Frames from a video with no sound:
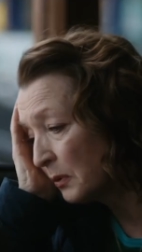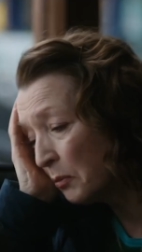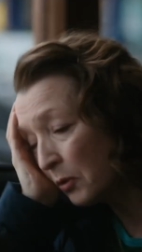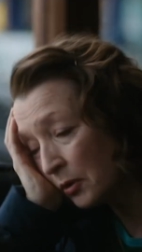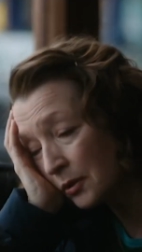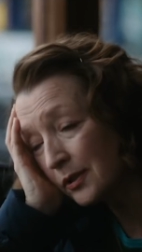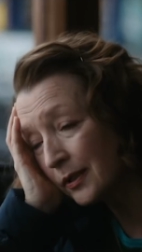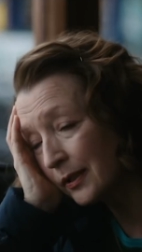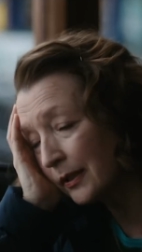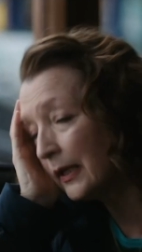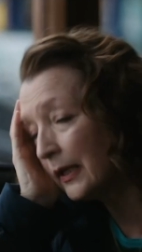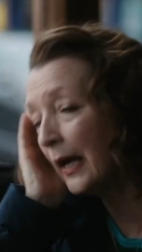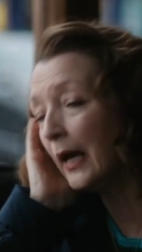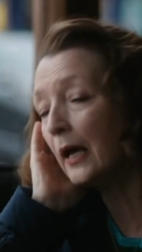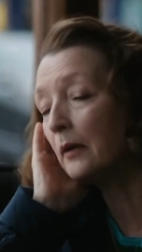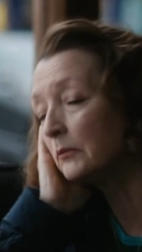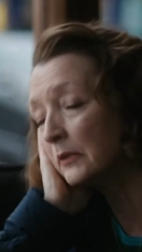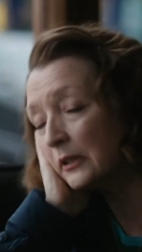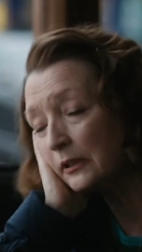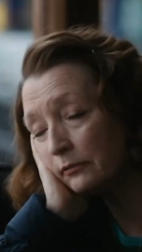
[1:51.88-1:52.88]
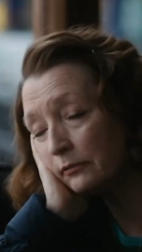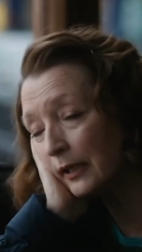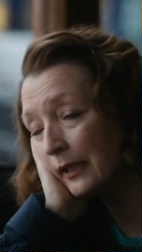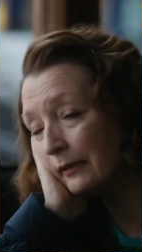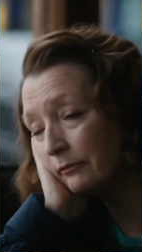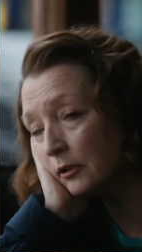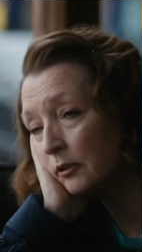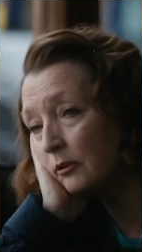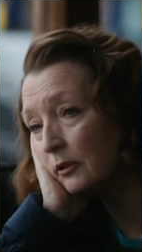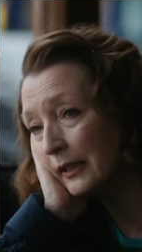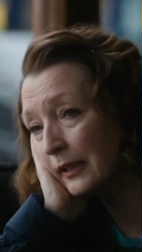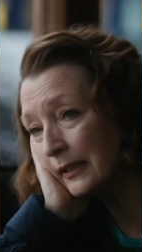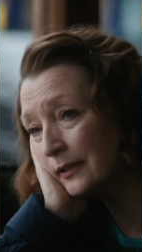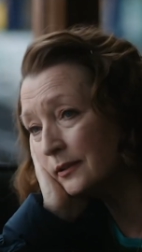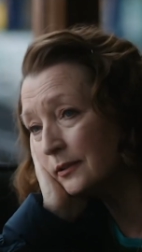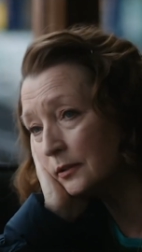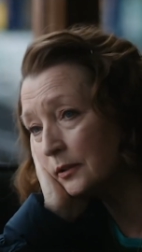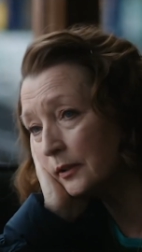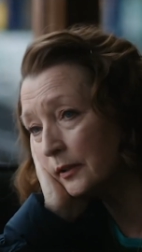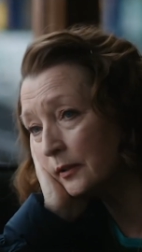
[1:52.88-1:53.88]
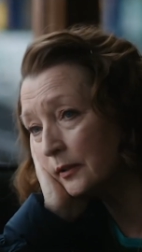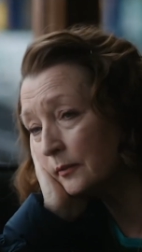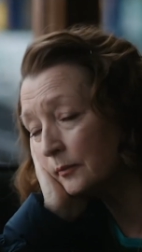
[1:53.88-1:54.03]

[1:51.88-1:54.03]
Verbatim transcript: What's gonna happen if I've got cancer?